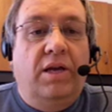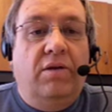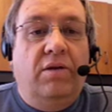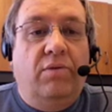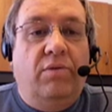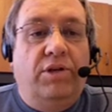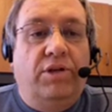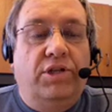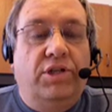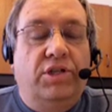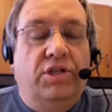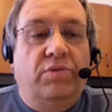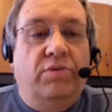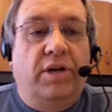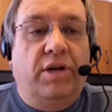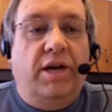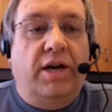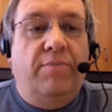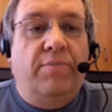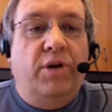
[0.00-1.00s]
which is what
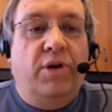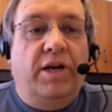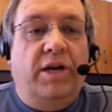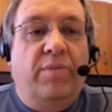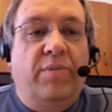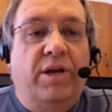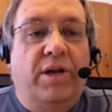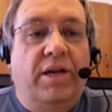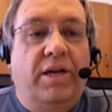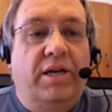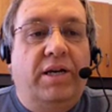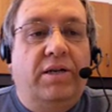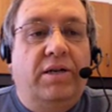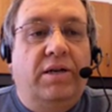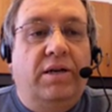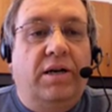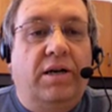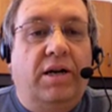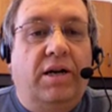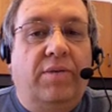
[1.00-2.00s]
I'm recommending
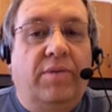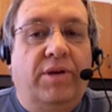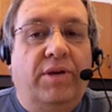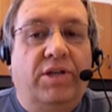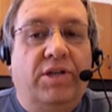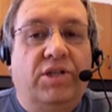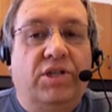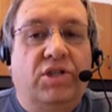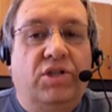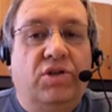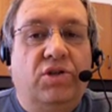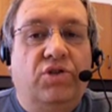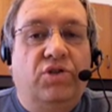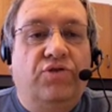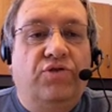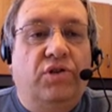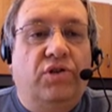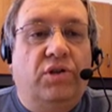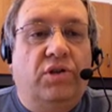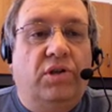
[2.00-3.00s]
because it's
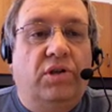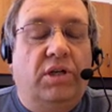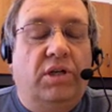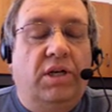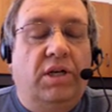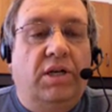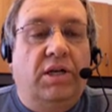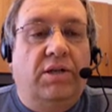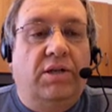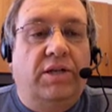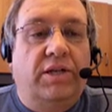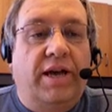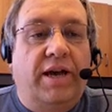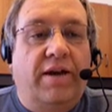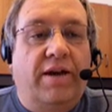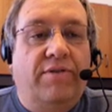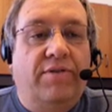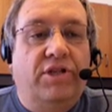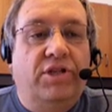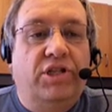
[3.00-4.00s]
useful to
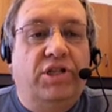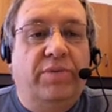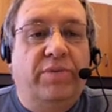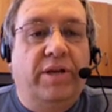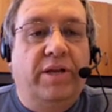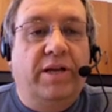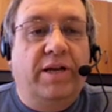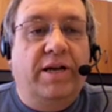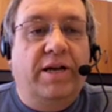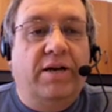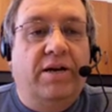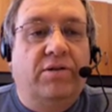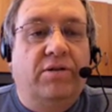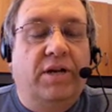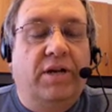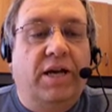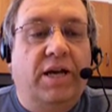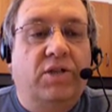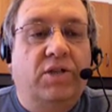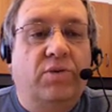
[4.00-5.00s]
have a Gmail account,
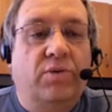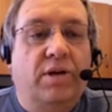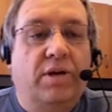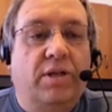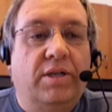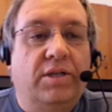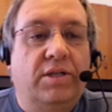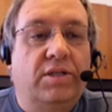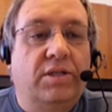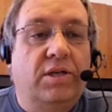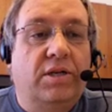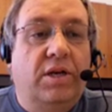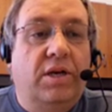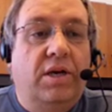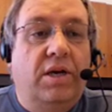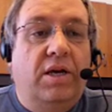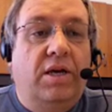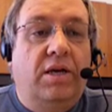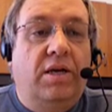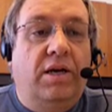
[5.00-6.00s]
as well as
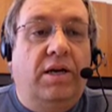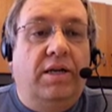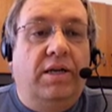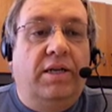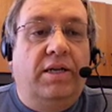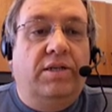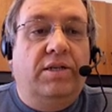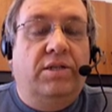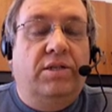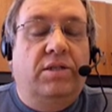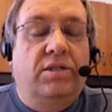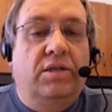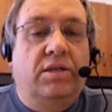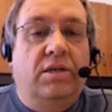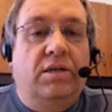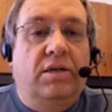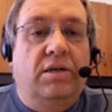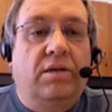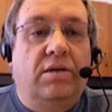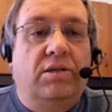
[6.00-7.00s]
gets
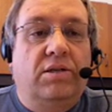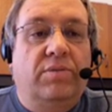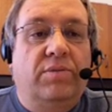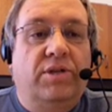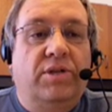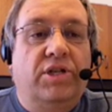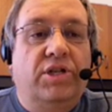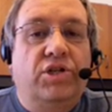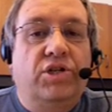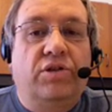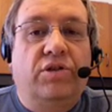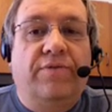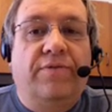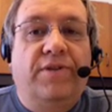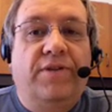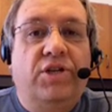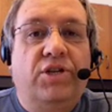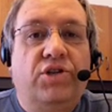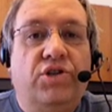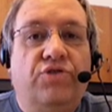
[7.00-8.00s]
some additional
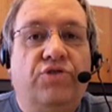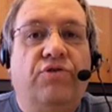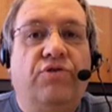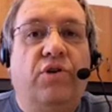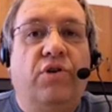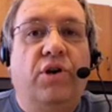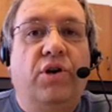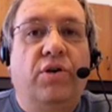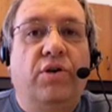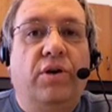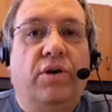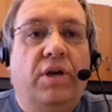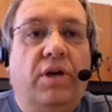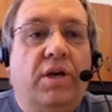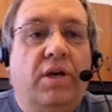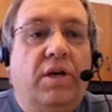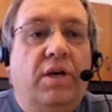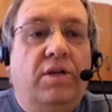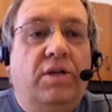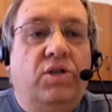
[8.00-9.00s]
features for you.
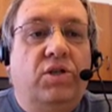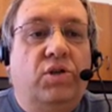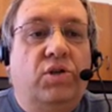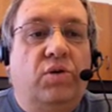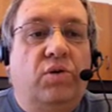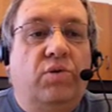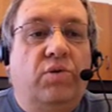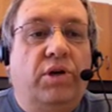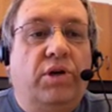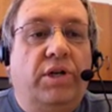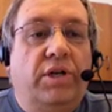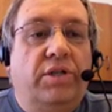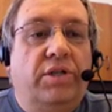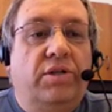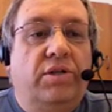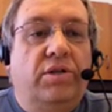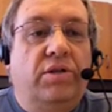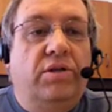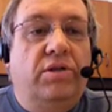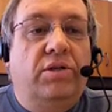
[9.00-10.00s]
So we're going to
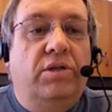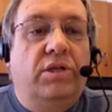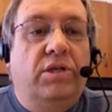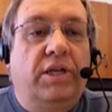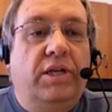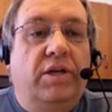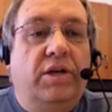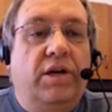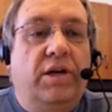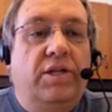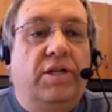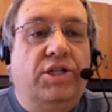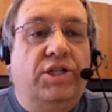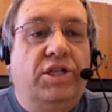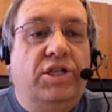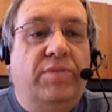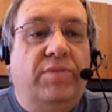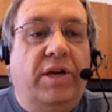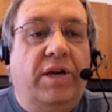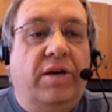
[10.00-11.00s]
click on
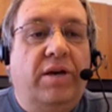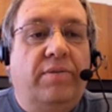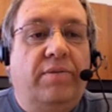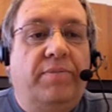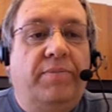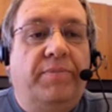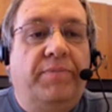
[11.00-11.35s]
Gmail